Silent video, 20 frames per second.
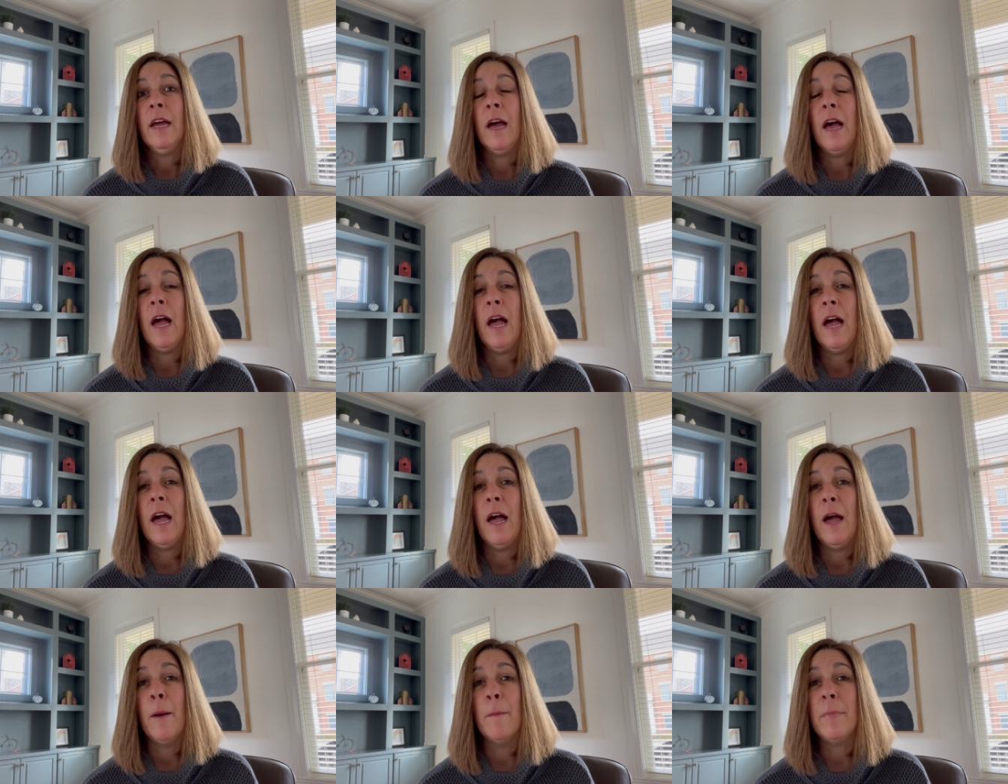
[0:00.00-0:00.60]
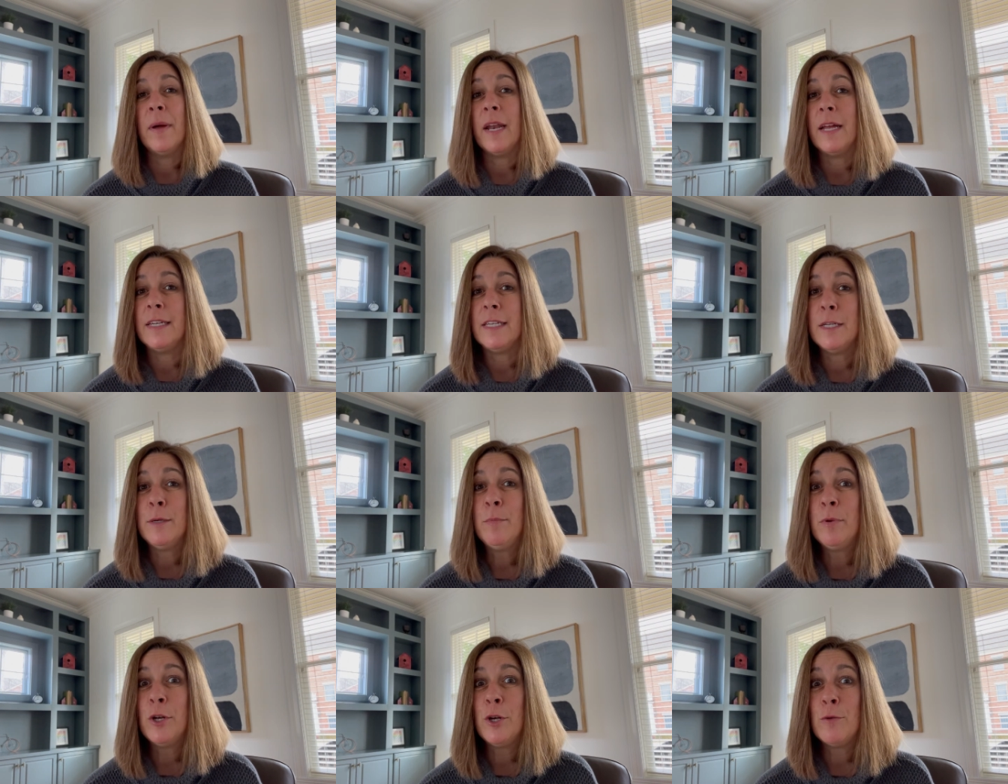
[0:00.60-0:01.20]
But I
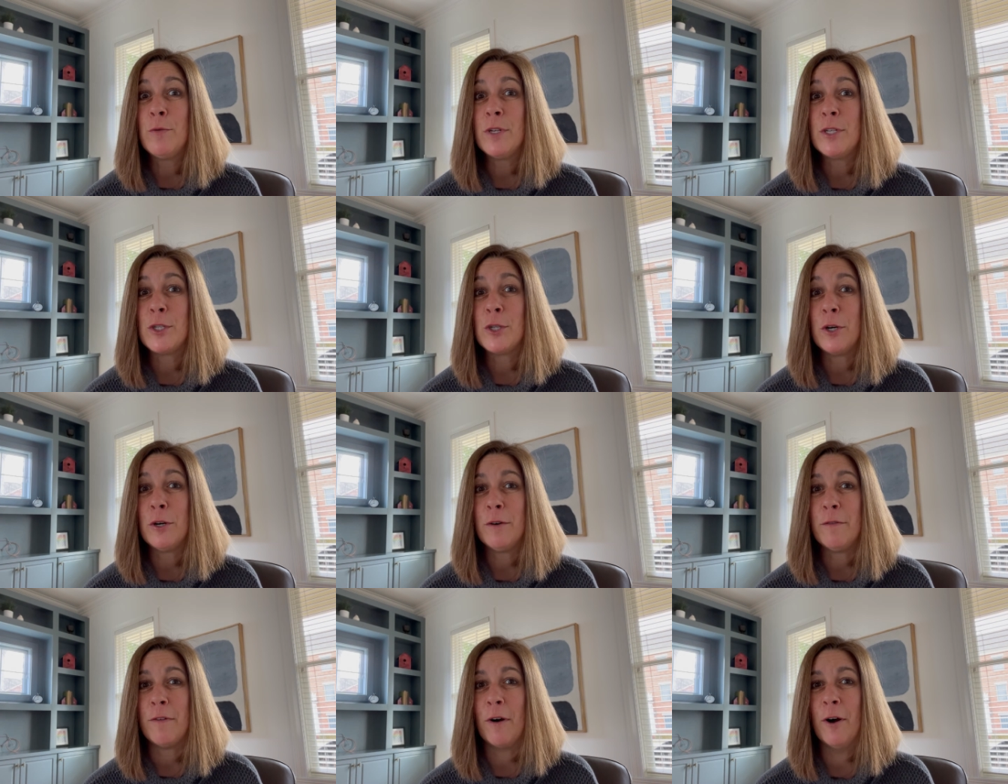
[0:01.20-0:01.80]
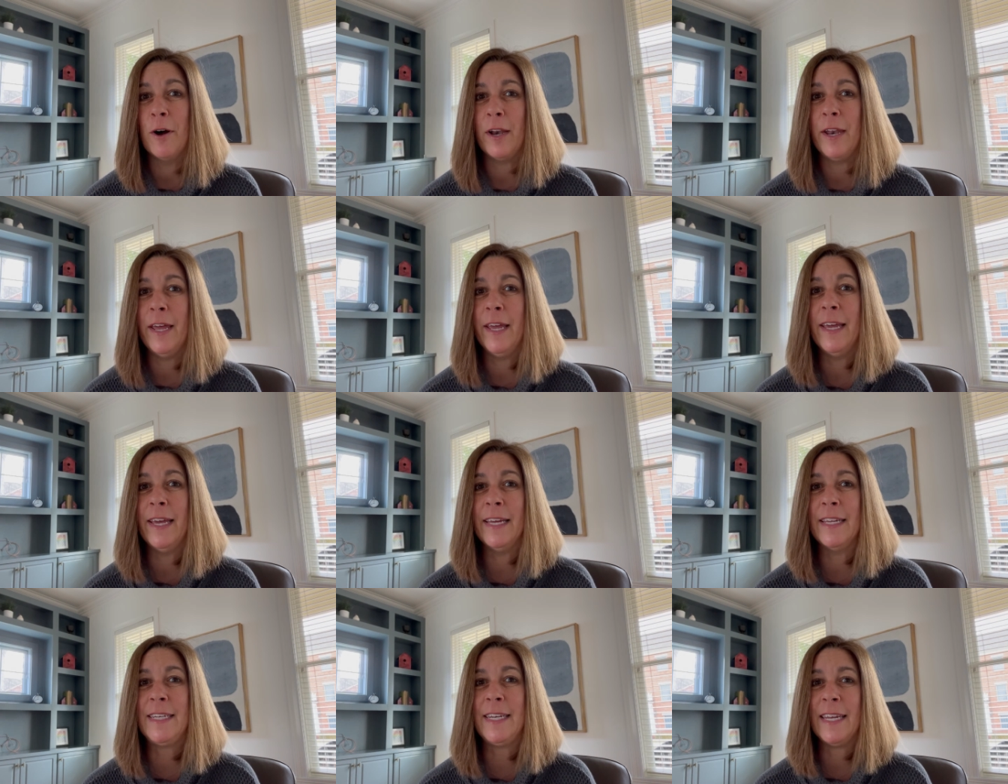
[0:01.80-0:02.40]
did put a reserve on
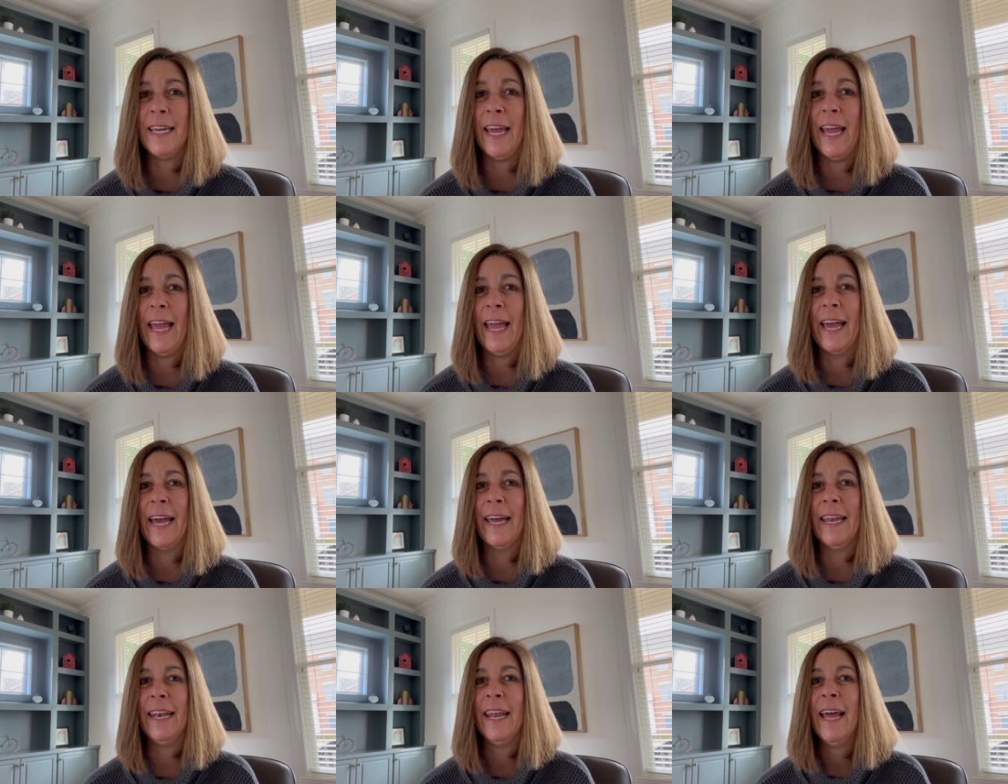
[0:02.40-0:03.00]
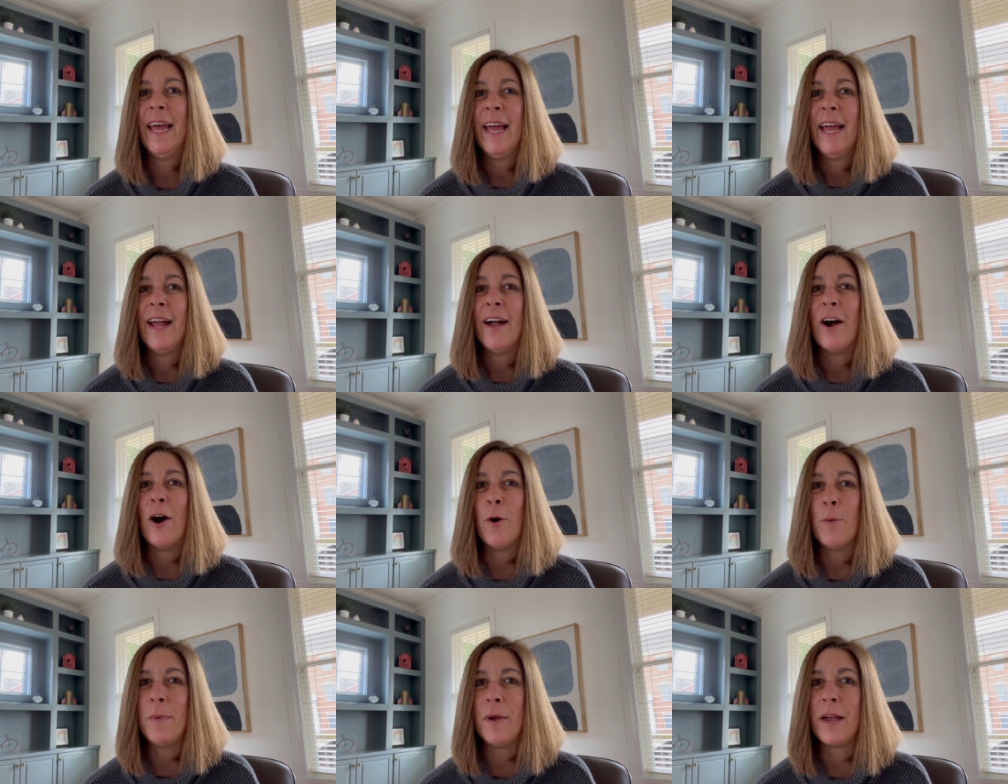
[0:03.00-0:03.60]
it and
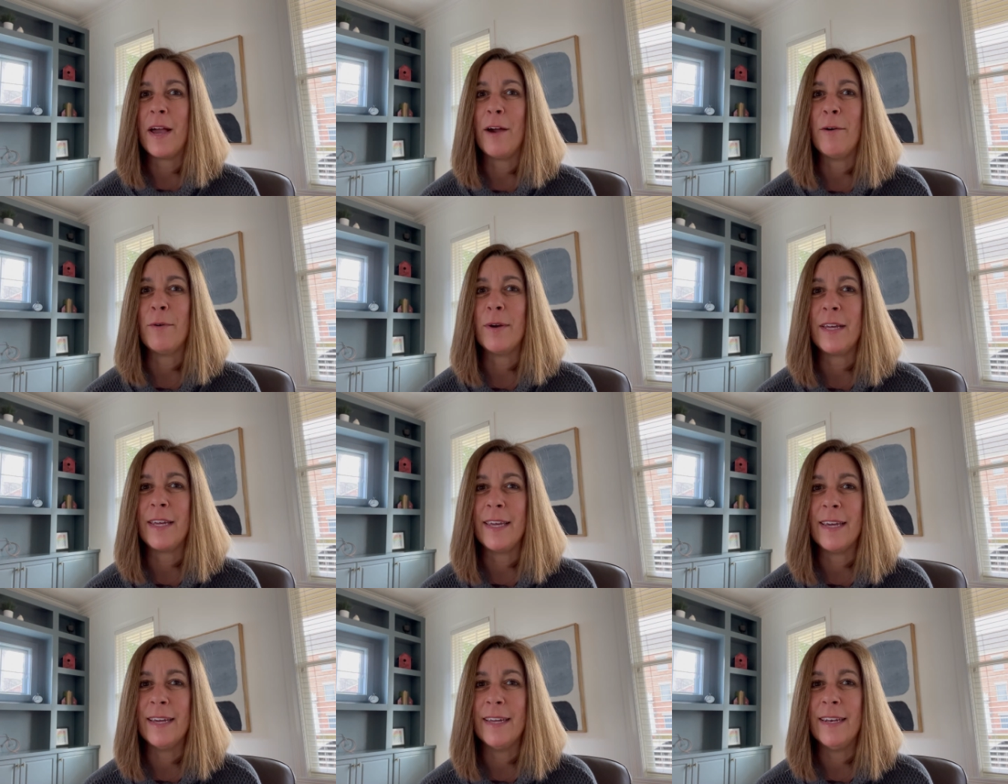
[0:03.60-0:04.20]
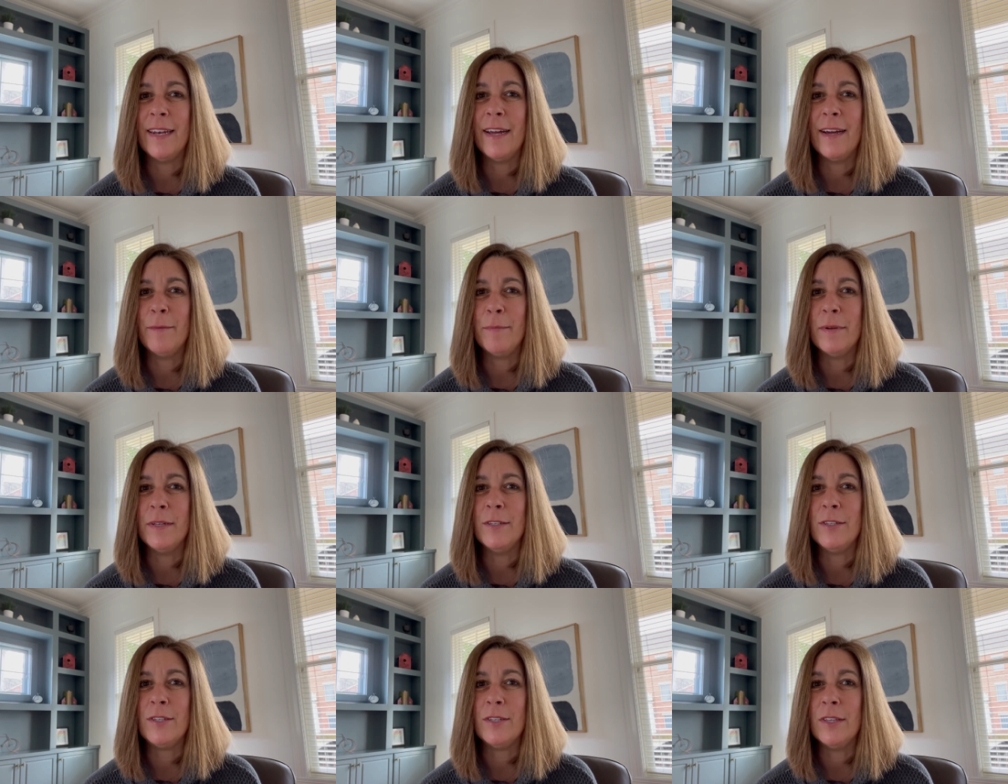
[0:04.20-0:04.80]
hoping I would get up
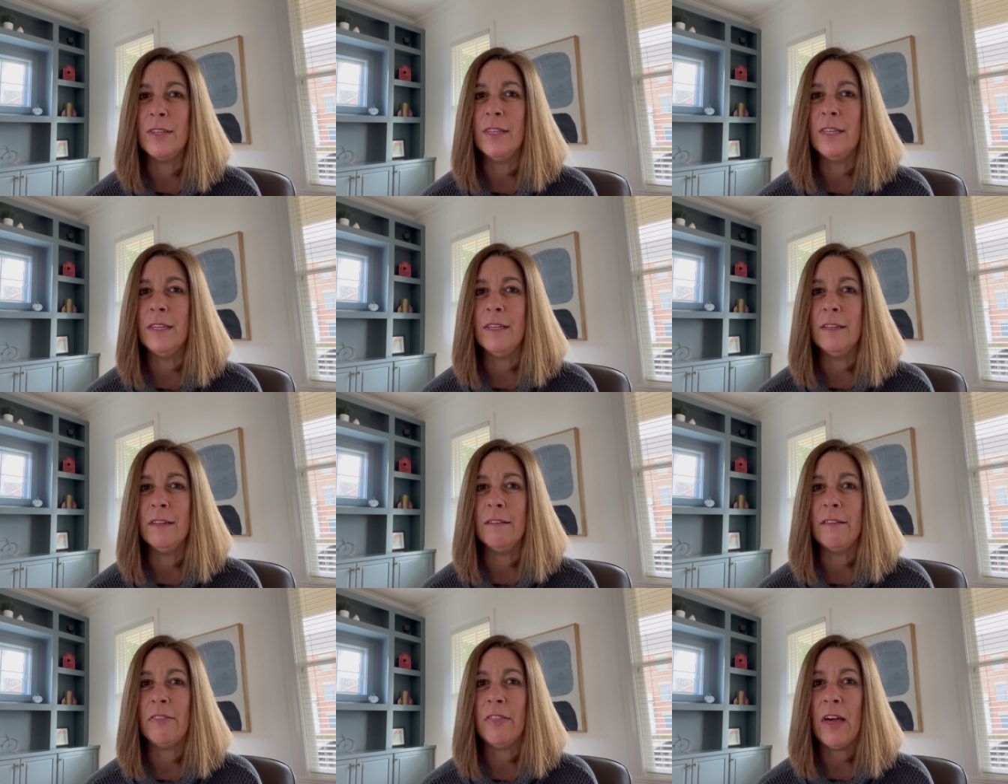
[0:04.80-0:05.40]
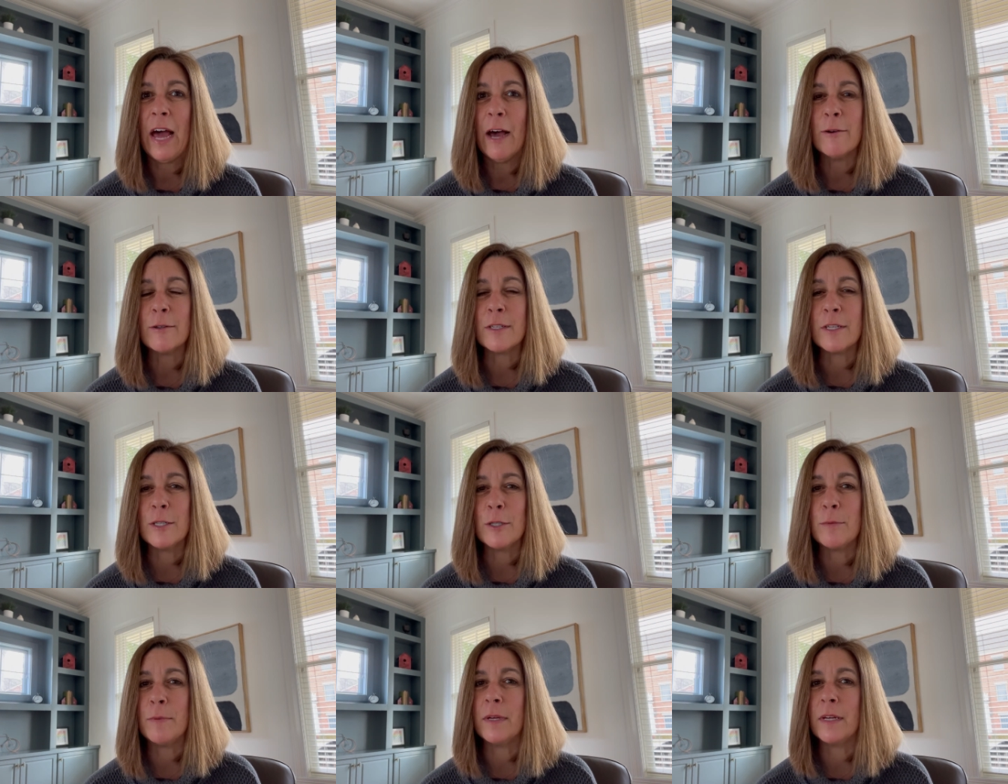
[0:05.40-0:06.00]
into the
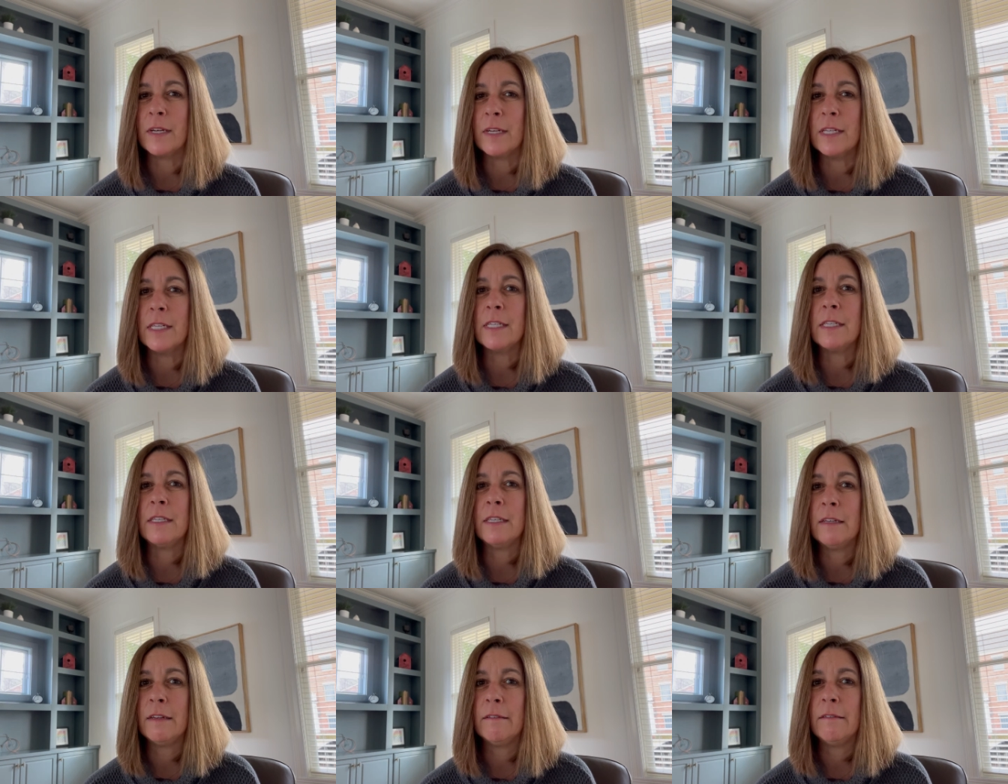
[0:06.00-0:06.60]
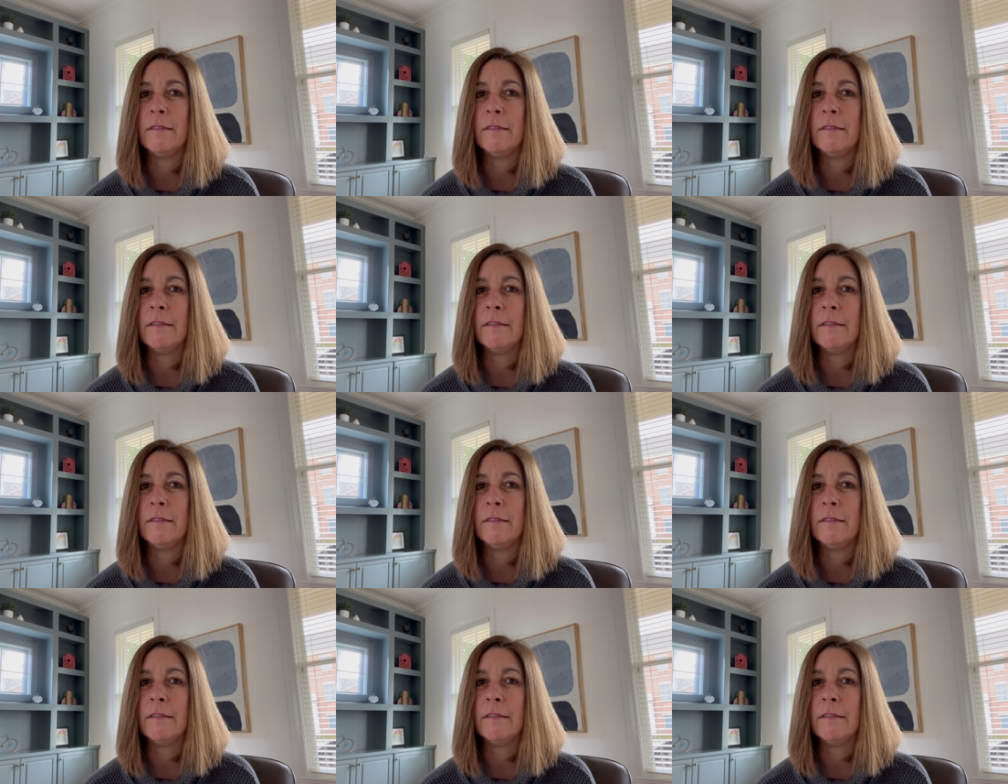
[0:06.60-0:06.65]
thousands because